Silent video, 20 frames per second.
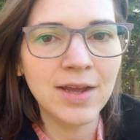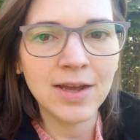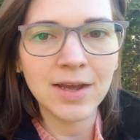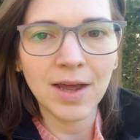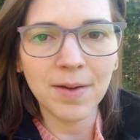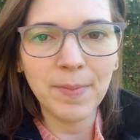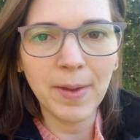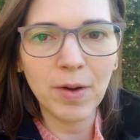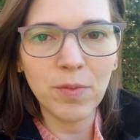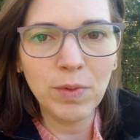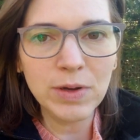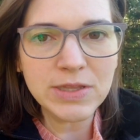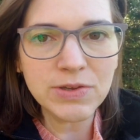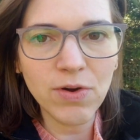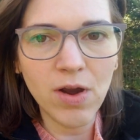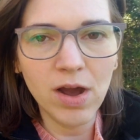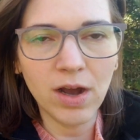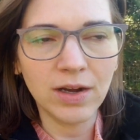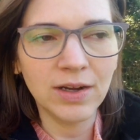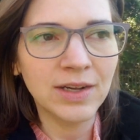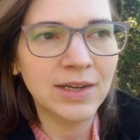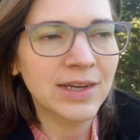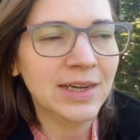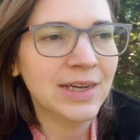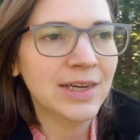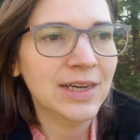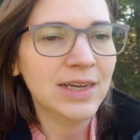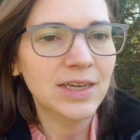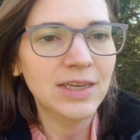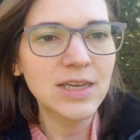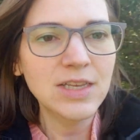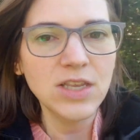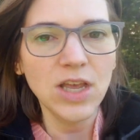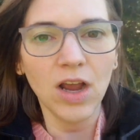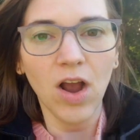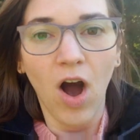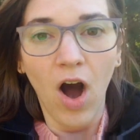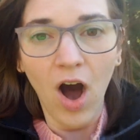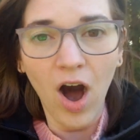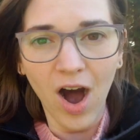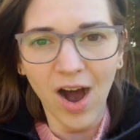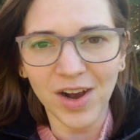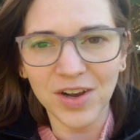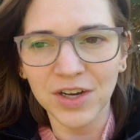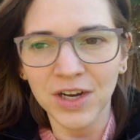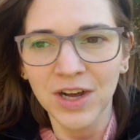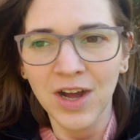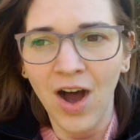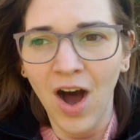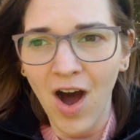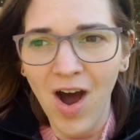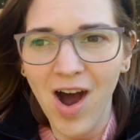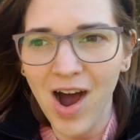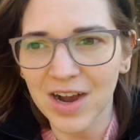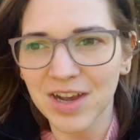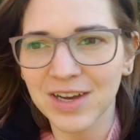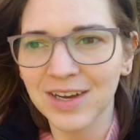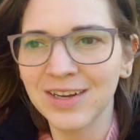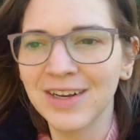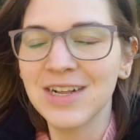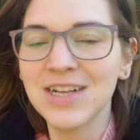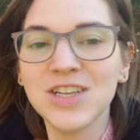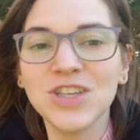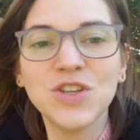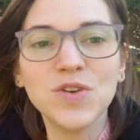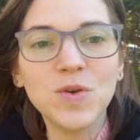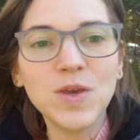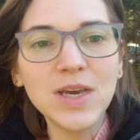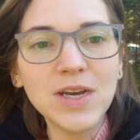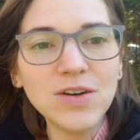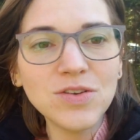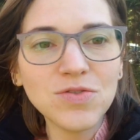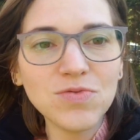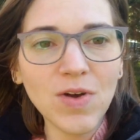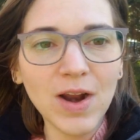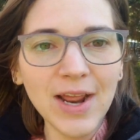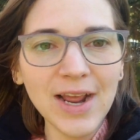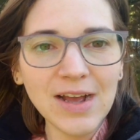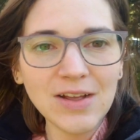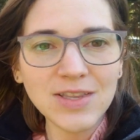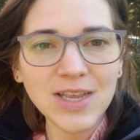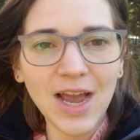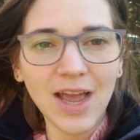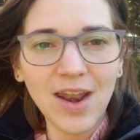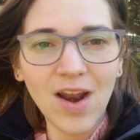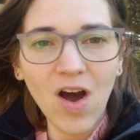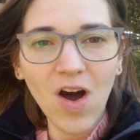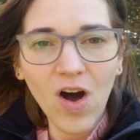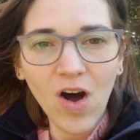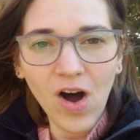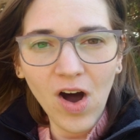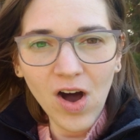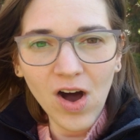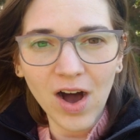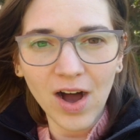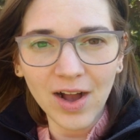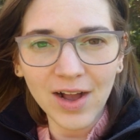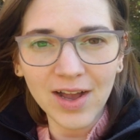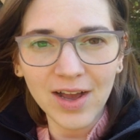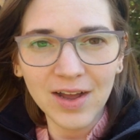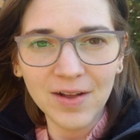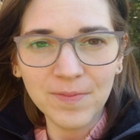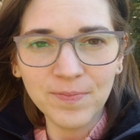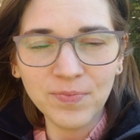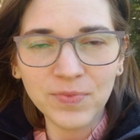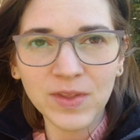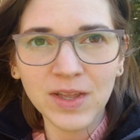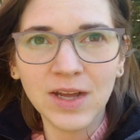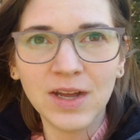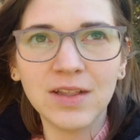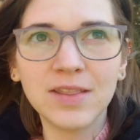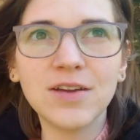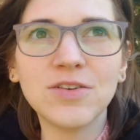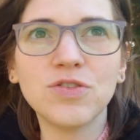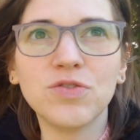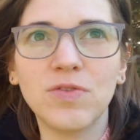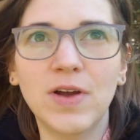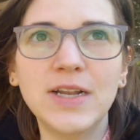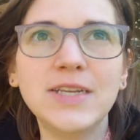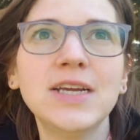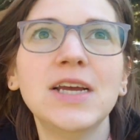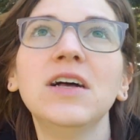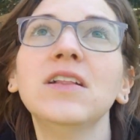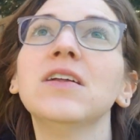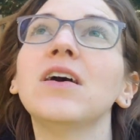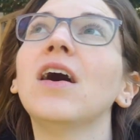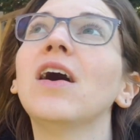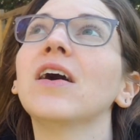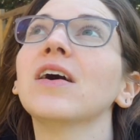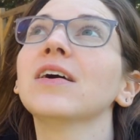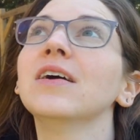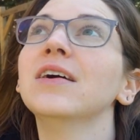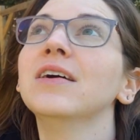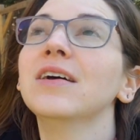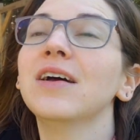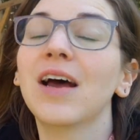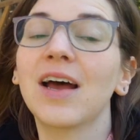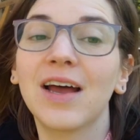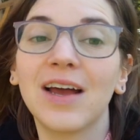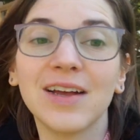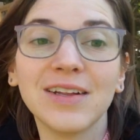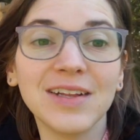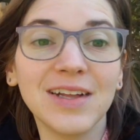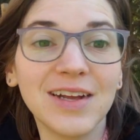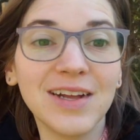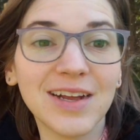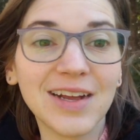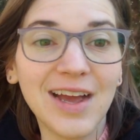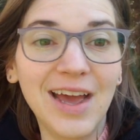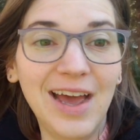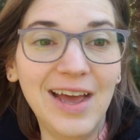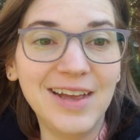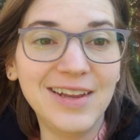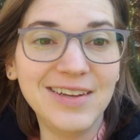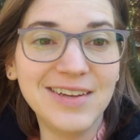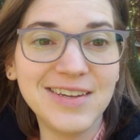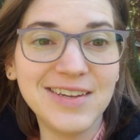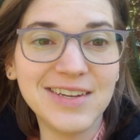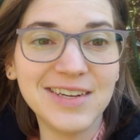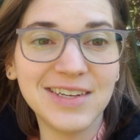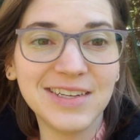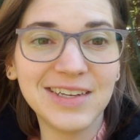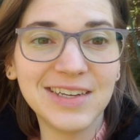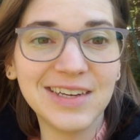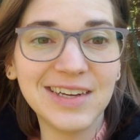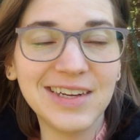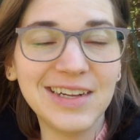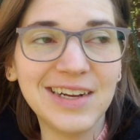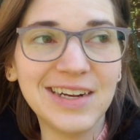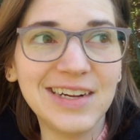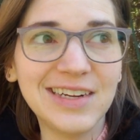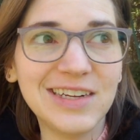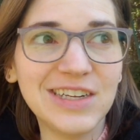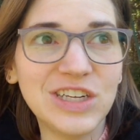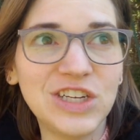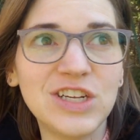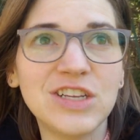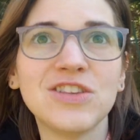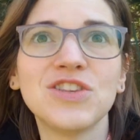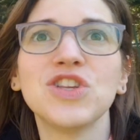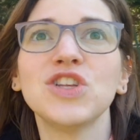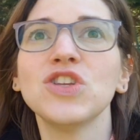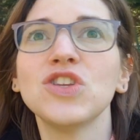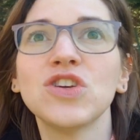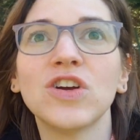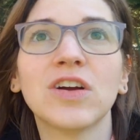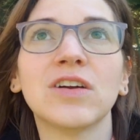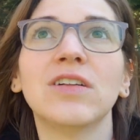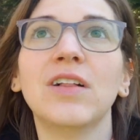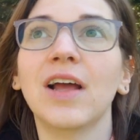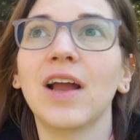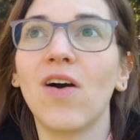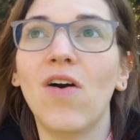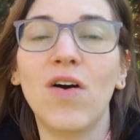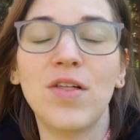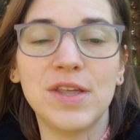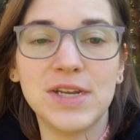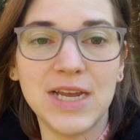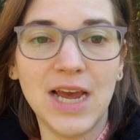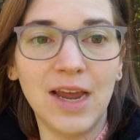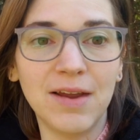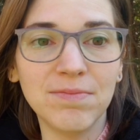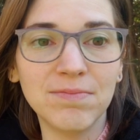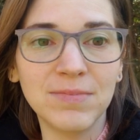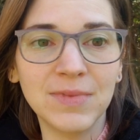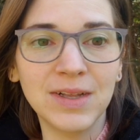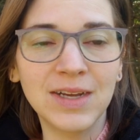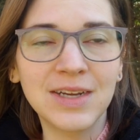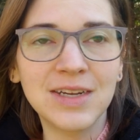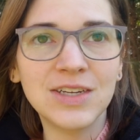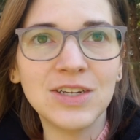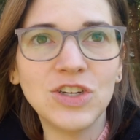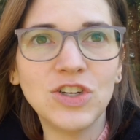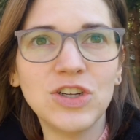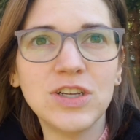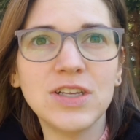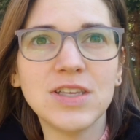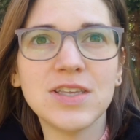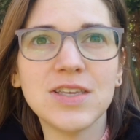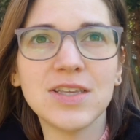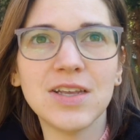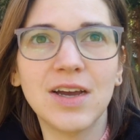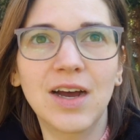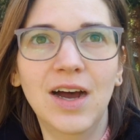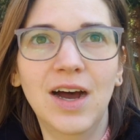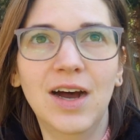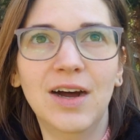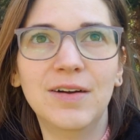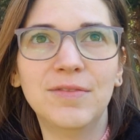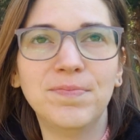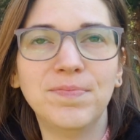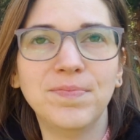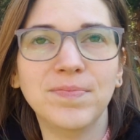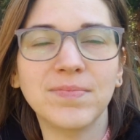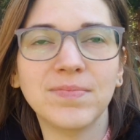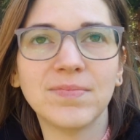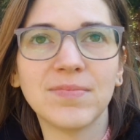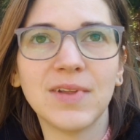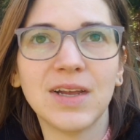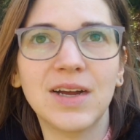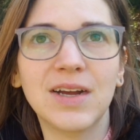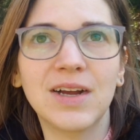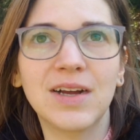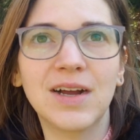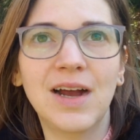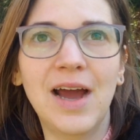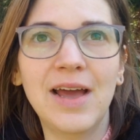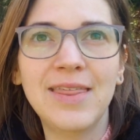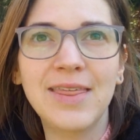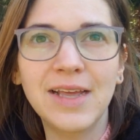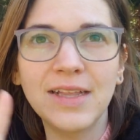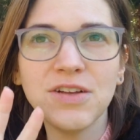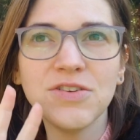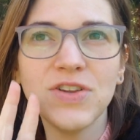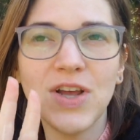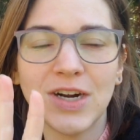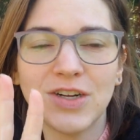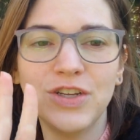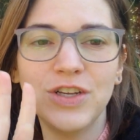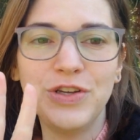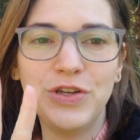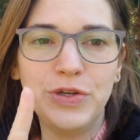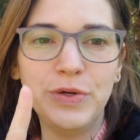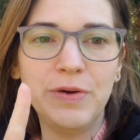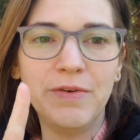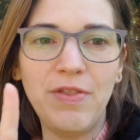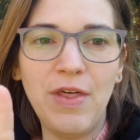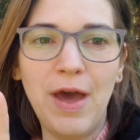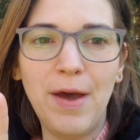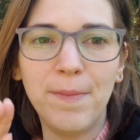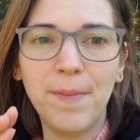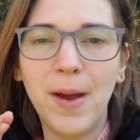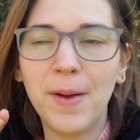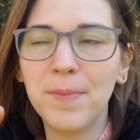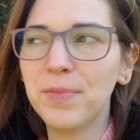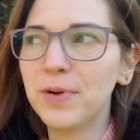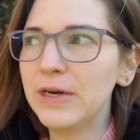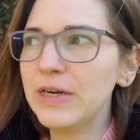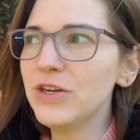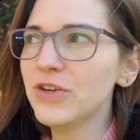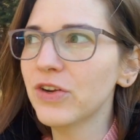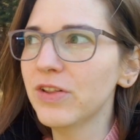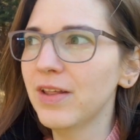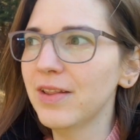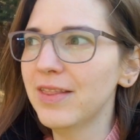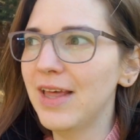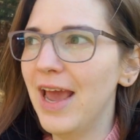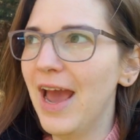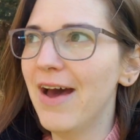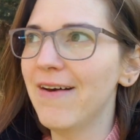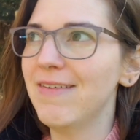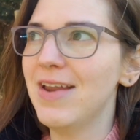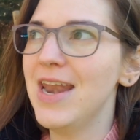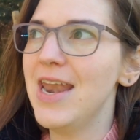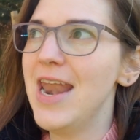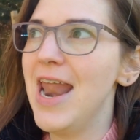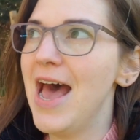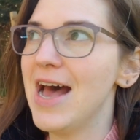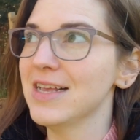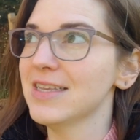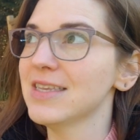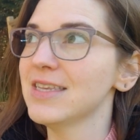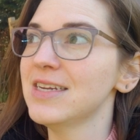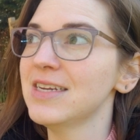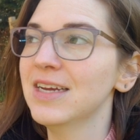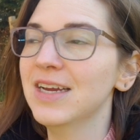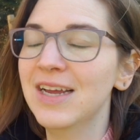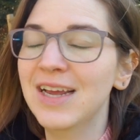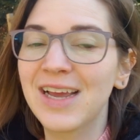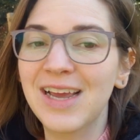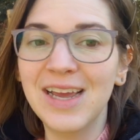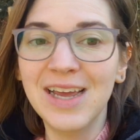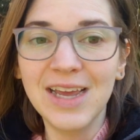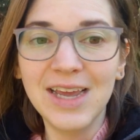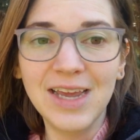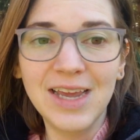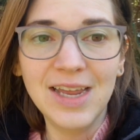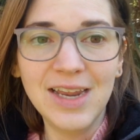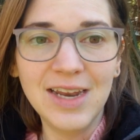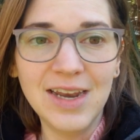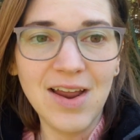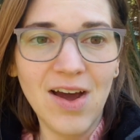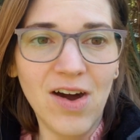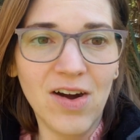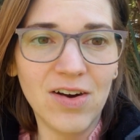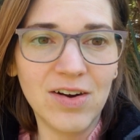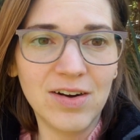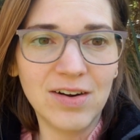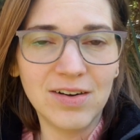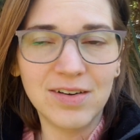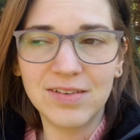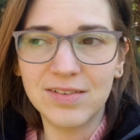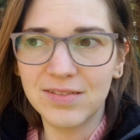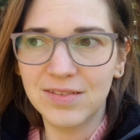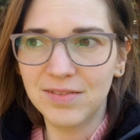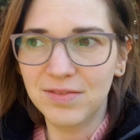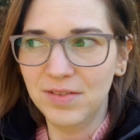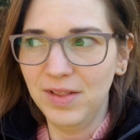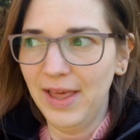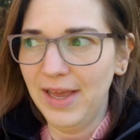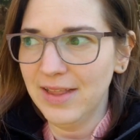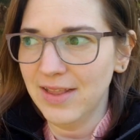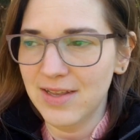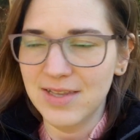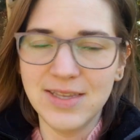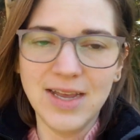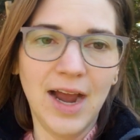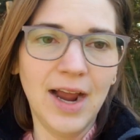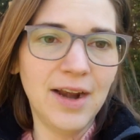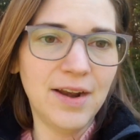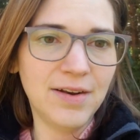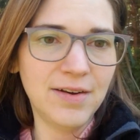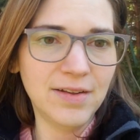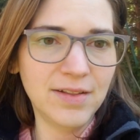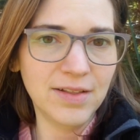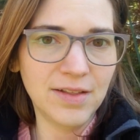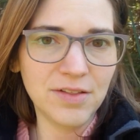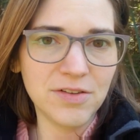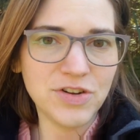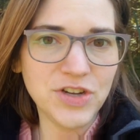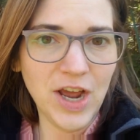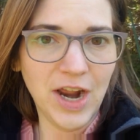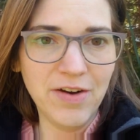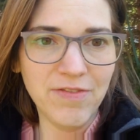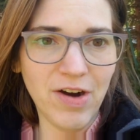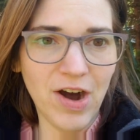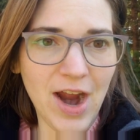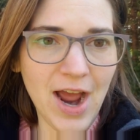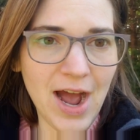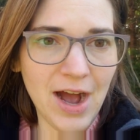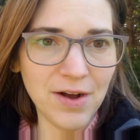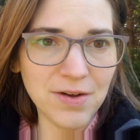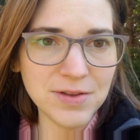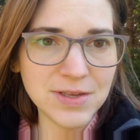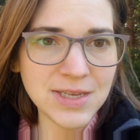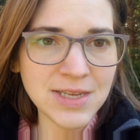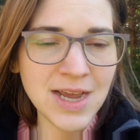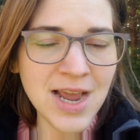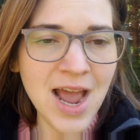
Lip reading: I'm like, "What's wrong?" He's like, "Hawk, hawk." So he goes running outside. A hawk. There's a red-tailed hawk, and she's circling all the time. She's, I think there's actually two of them. I'm pretty sure that they have a nest in our, like the other side of our house.